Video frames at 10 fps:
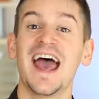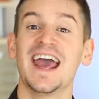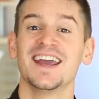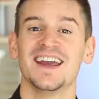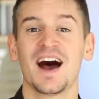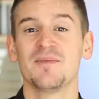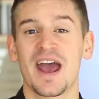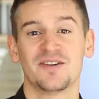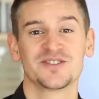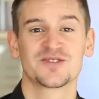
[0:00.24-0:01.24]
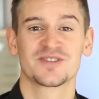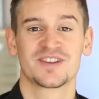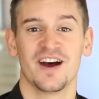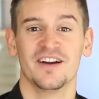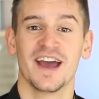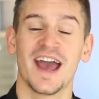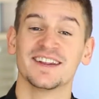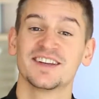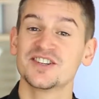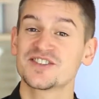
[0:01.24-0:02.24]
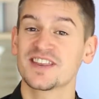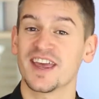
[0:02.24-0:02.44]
Hey, I'm Aaron Sustar, and here's the